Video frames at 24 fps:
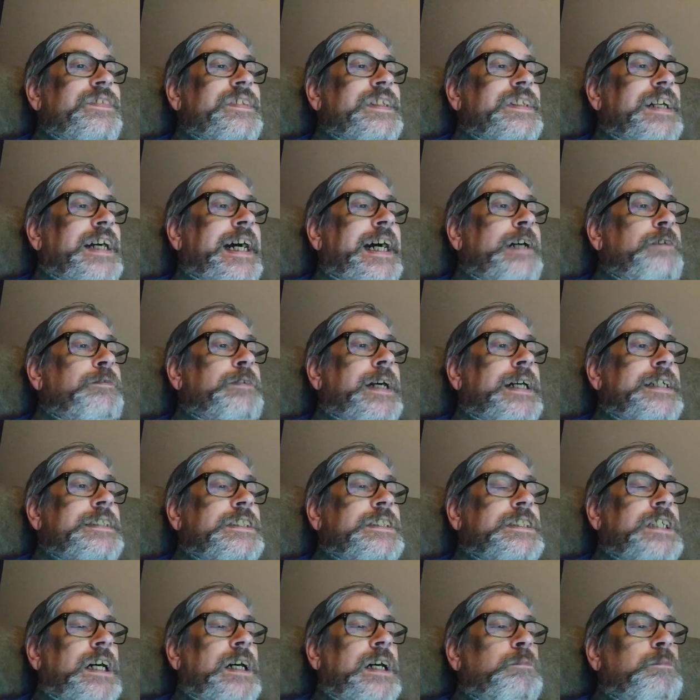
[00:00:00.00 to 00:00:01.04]
I've got
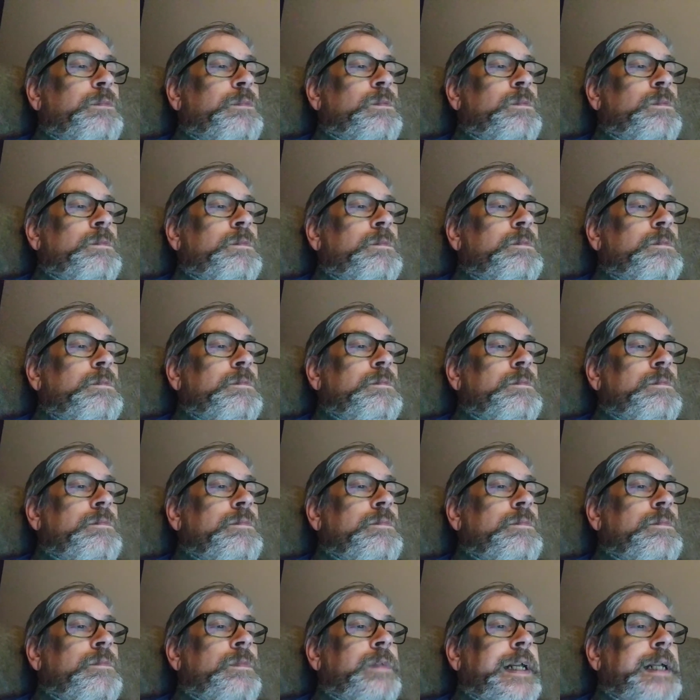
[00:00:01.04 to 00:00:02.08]
some
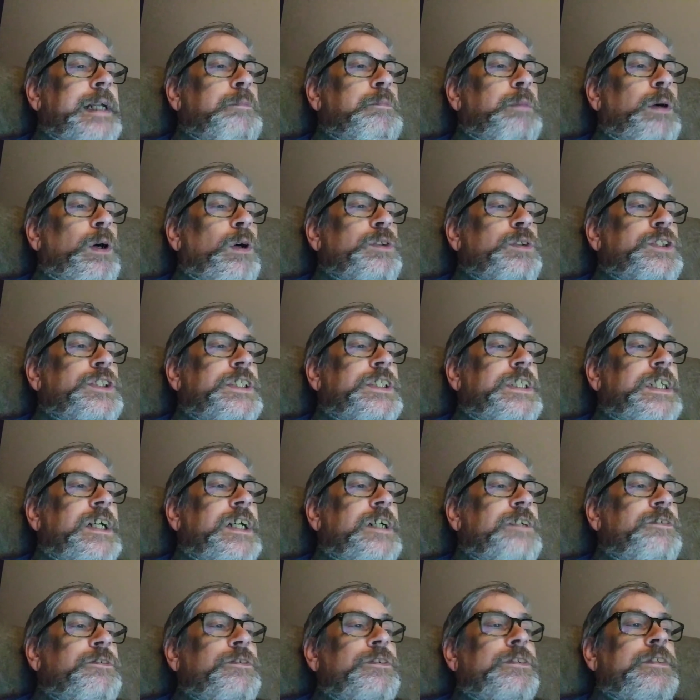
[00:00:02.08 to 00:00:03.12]
Ray Boltz stuff,